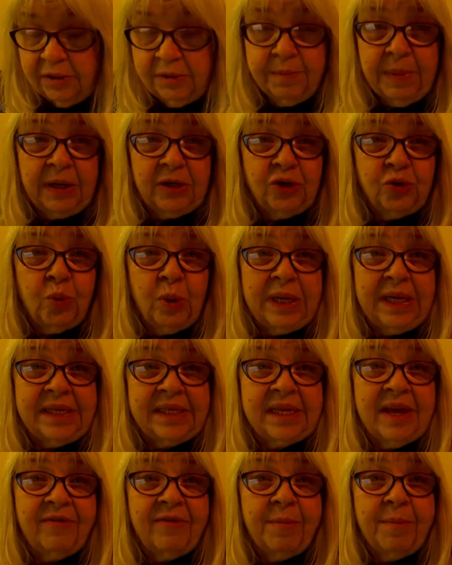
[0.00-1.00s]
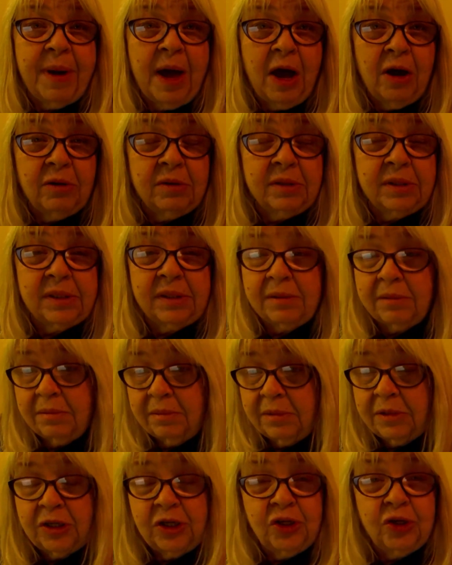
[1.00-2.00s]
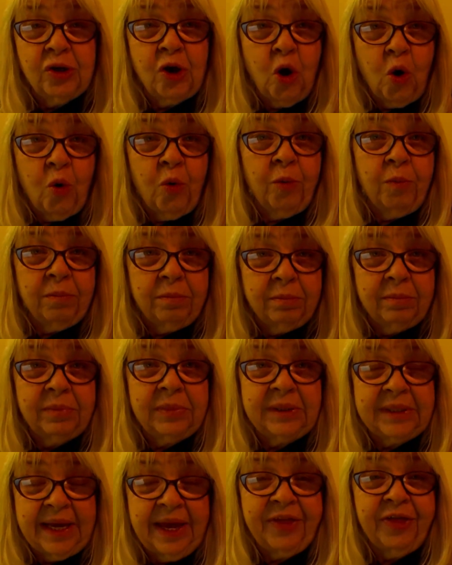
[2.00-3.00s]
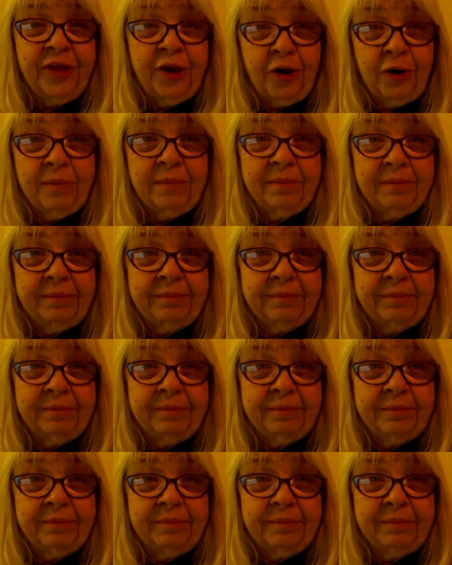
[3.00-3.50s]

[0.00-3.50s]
about 27 pounds to go to get there.